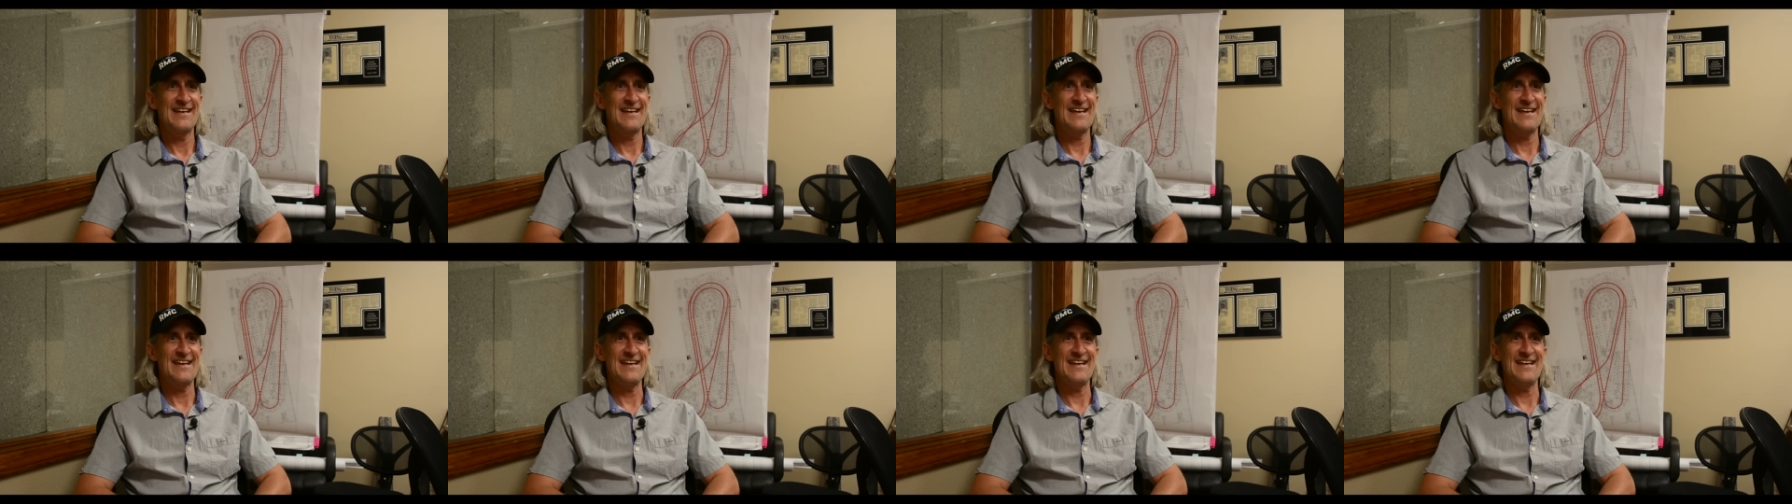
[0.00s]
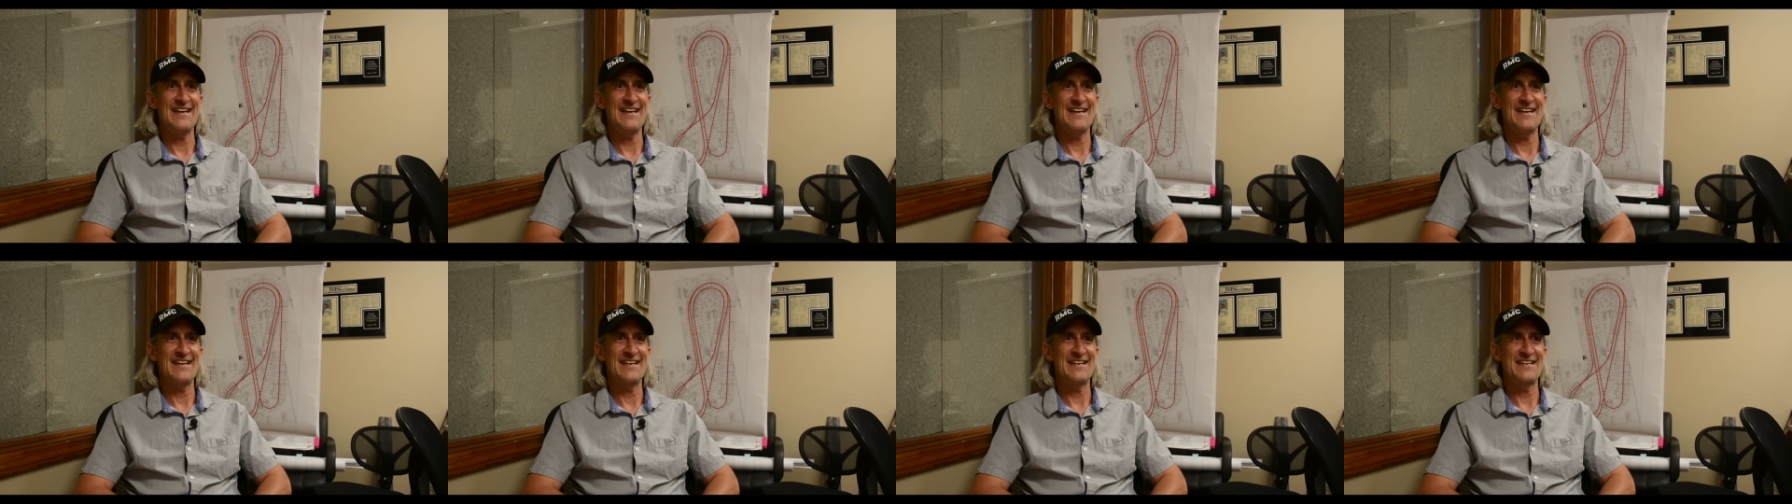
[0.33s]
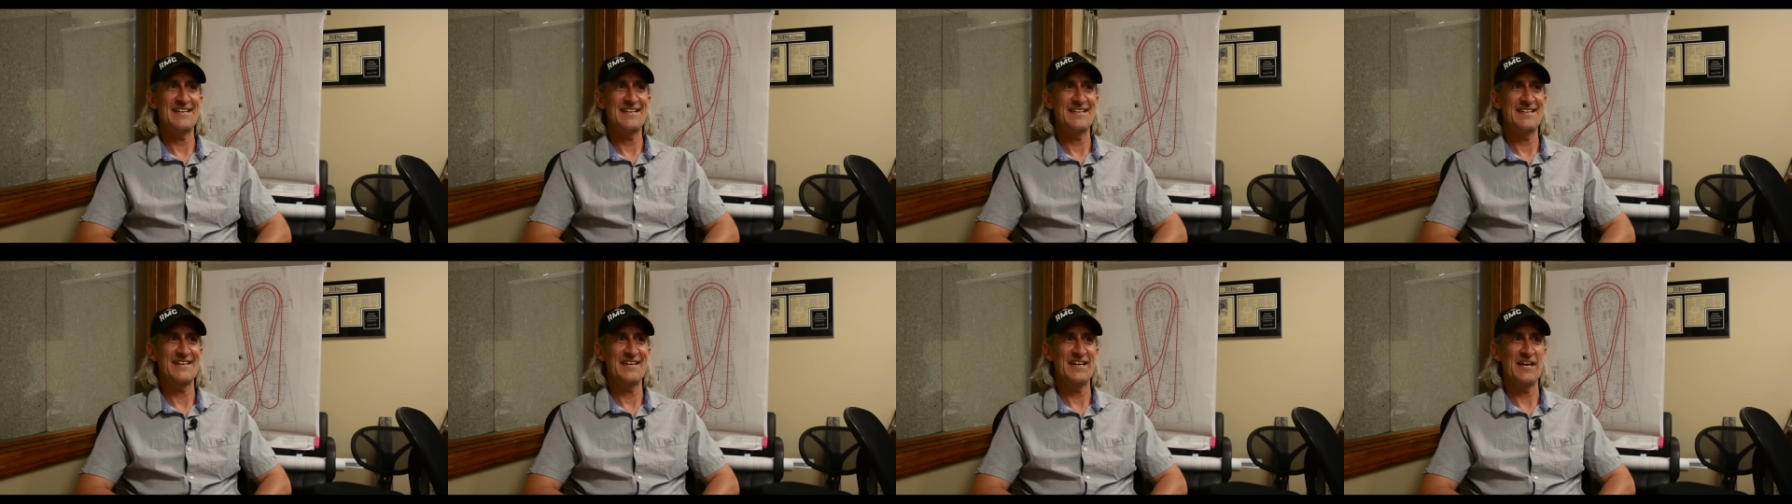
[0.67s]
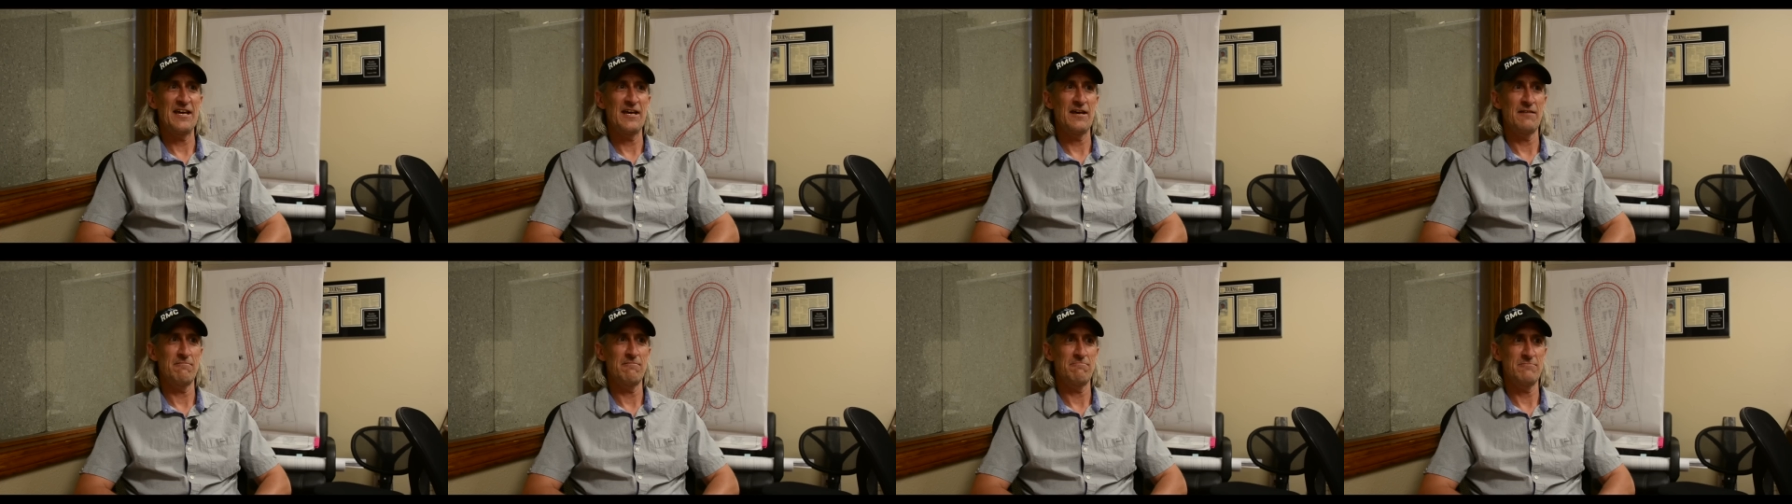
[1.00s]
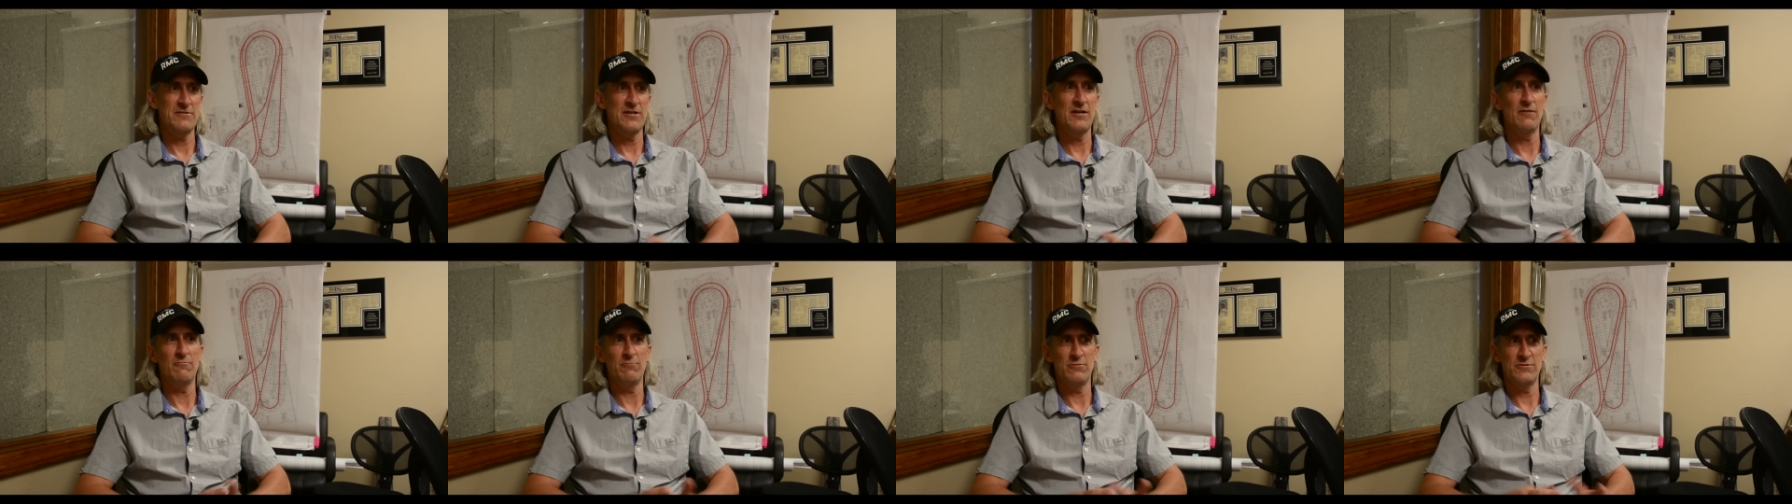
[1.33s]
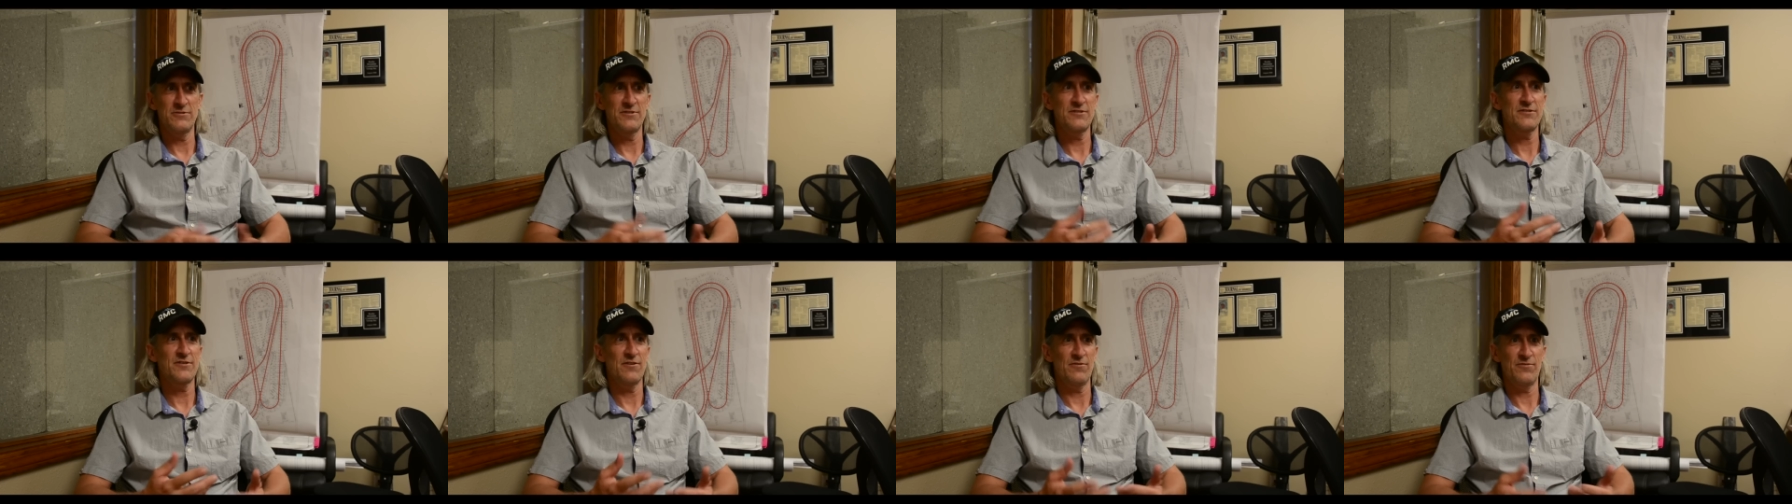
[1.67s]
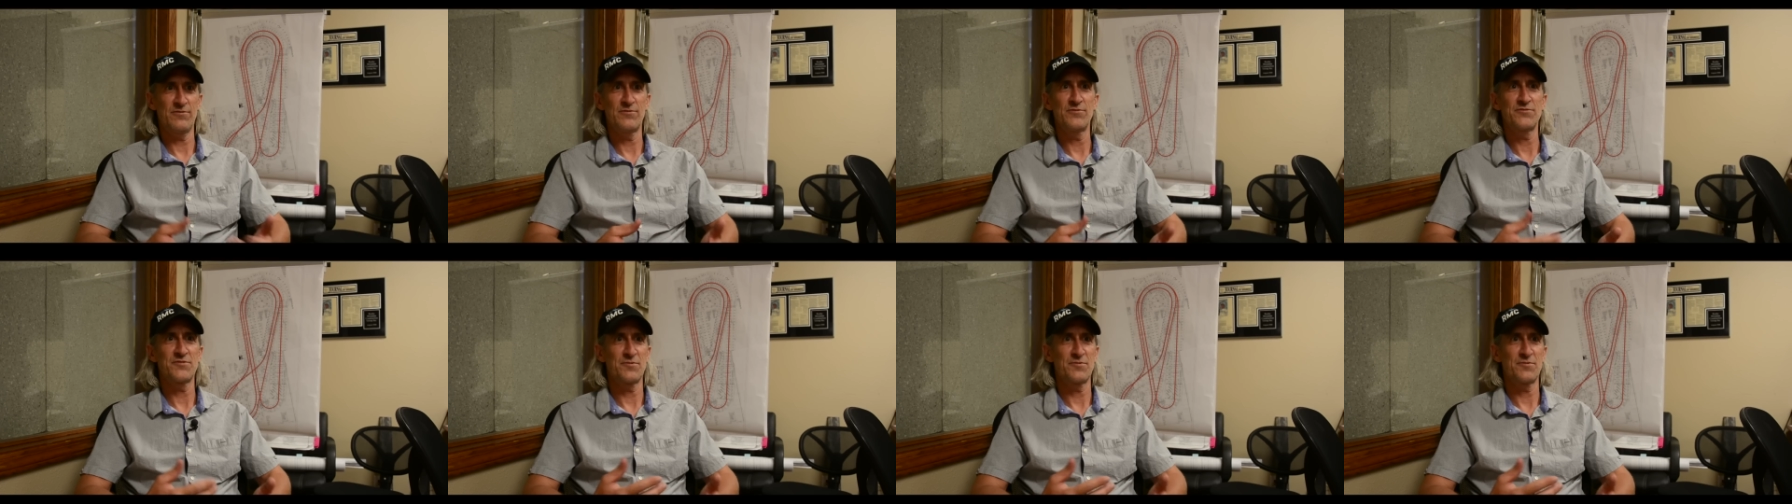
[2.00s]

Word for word: And, uh, you know, we'll just go through